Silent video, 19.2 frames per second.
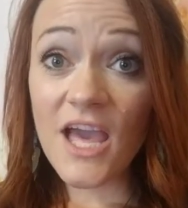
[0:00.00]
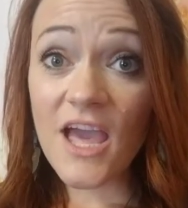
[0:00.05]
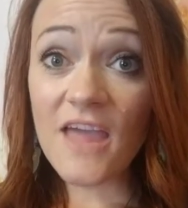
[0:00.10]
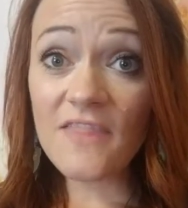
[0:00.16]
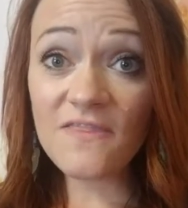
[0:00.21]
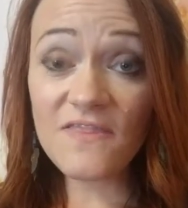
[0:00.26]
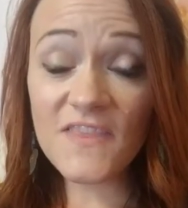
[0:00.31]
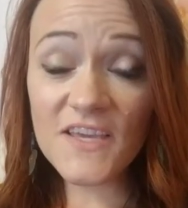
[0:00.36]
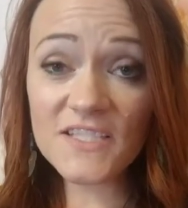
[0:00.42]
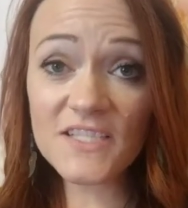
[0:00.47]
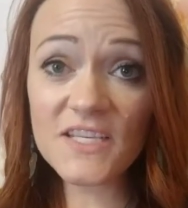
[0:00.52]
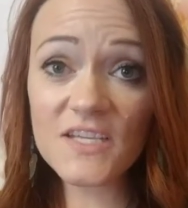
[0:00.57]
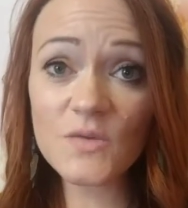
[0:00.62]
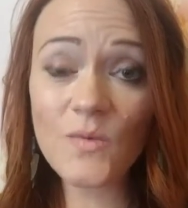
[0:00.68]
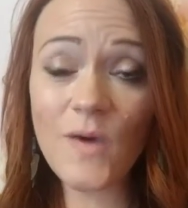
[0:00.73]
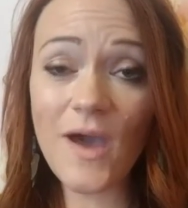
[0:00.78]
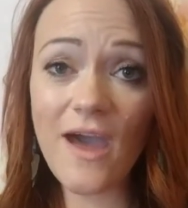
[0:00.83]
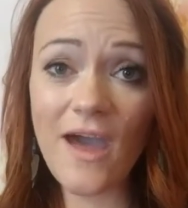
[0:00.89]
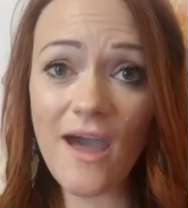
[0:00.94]
And this
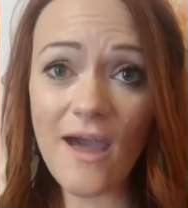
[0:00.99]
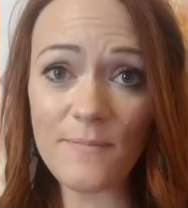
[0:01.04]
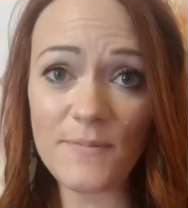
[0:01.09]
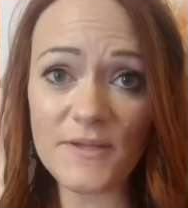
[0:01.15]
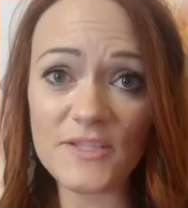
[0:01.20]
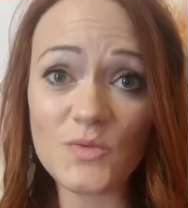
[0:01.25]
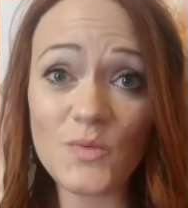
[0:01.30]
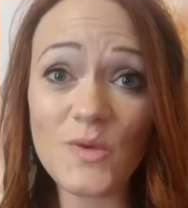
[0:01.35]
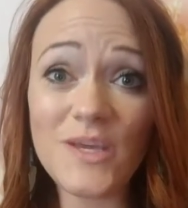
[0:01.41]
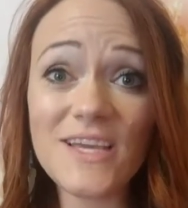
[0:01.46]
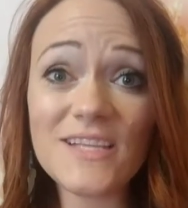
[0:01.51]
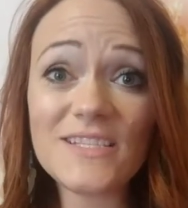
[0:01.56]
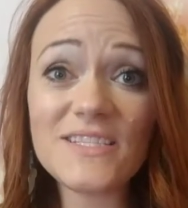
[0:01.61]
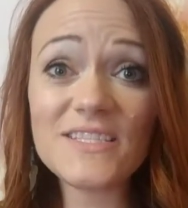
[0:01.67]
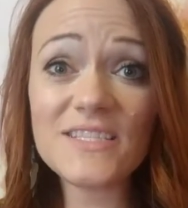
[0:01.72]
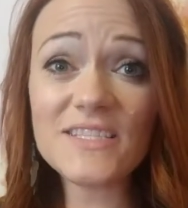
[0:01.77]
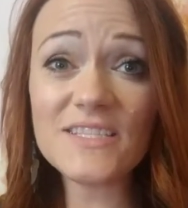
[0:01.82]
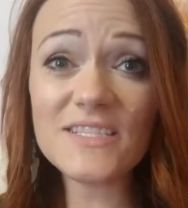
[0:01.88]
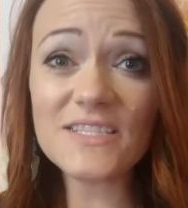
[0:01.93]
is what happens. We get
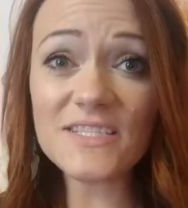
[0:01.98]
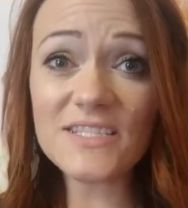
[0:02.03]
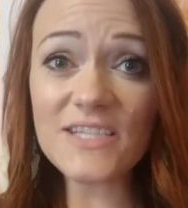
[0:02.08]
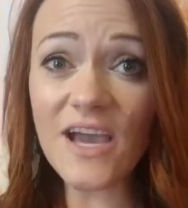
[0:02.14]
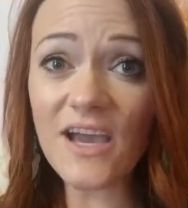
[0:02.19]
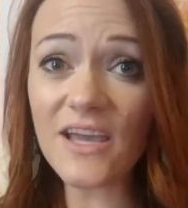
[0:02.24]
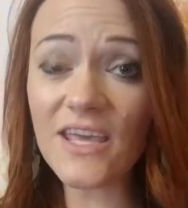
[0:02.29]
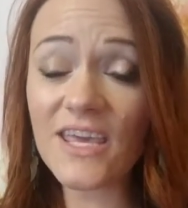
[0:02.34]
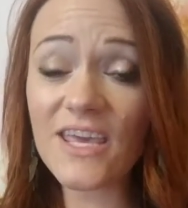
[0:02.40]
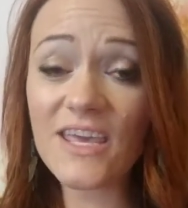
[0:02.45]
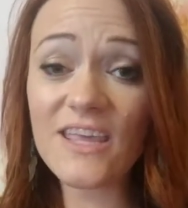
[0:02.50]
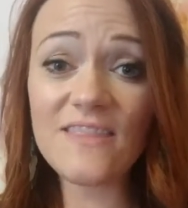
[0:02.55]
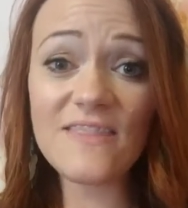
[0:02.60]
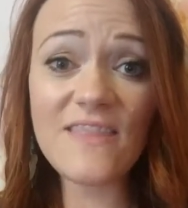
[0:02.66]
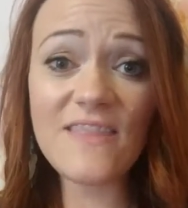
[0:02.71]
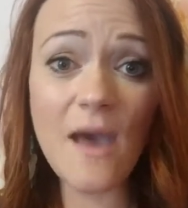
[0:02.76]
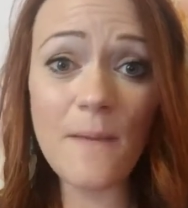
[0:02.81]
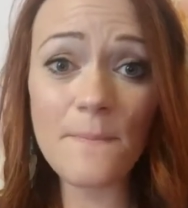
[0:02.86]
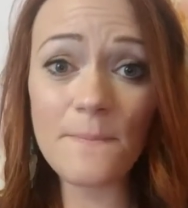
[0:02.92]
stuck
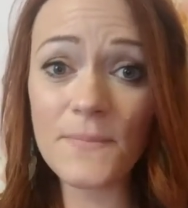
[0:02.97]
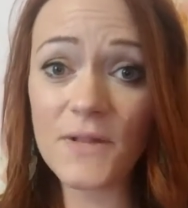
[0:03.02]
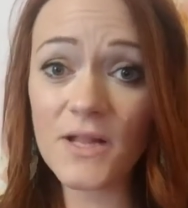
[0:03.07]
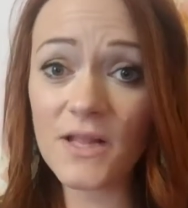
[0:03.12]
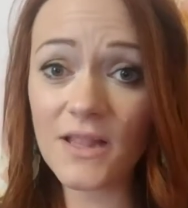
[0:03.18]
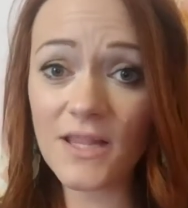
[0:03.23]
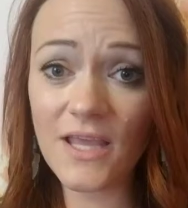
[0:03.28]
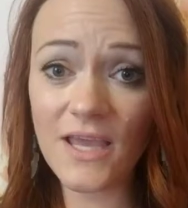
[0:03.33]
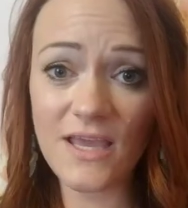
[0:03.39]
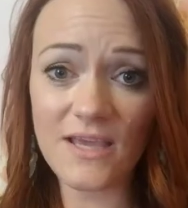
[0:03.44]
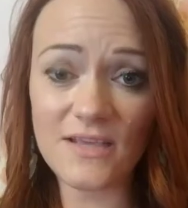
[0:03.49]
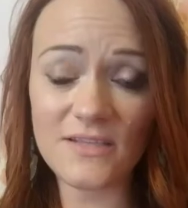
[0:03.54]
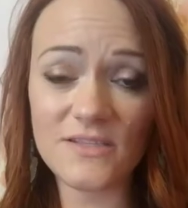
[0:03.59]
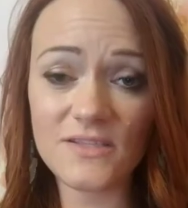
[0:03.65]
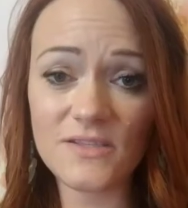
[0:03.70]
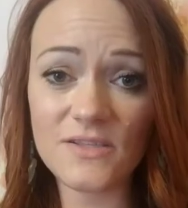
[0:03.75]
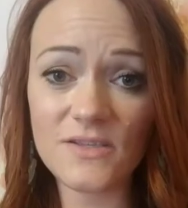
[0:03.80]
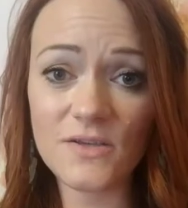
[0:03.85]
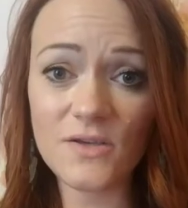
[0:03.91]
in that
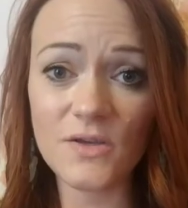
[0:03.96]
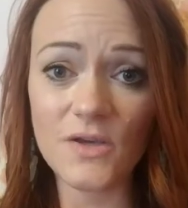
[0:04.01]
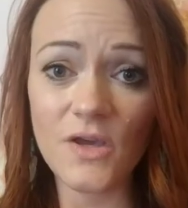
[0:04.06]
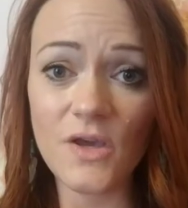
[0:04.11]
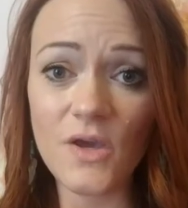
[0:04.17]
place